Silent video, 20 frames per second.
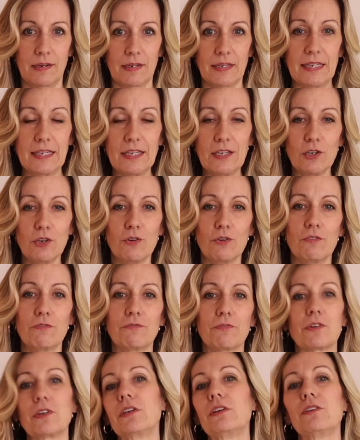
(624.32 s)
cue
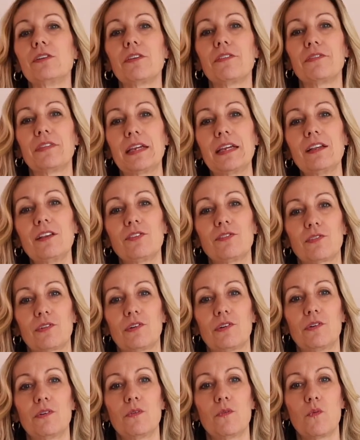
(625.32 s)
for you to think
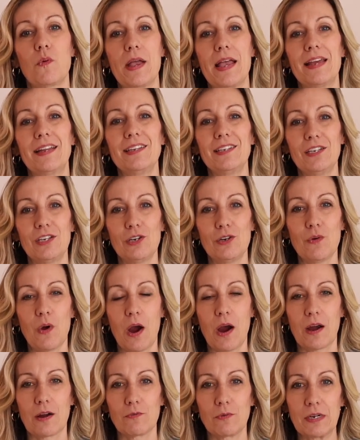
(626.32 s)
through when you
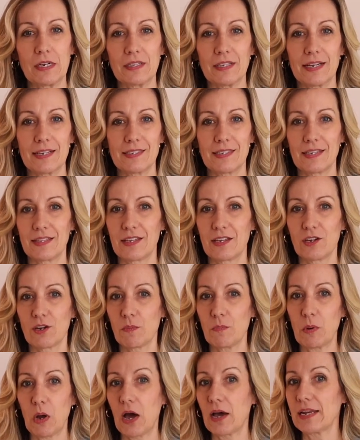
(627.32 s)
are realizing that your
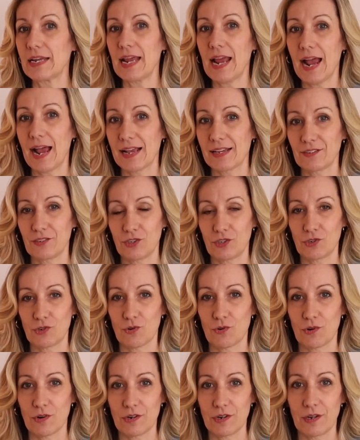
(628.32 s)
body has
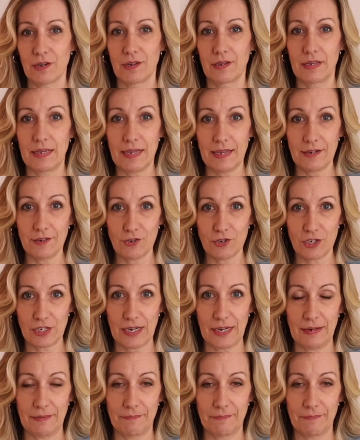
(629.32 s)
stored energy.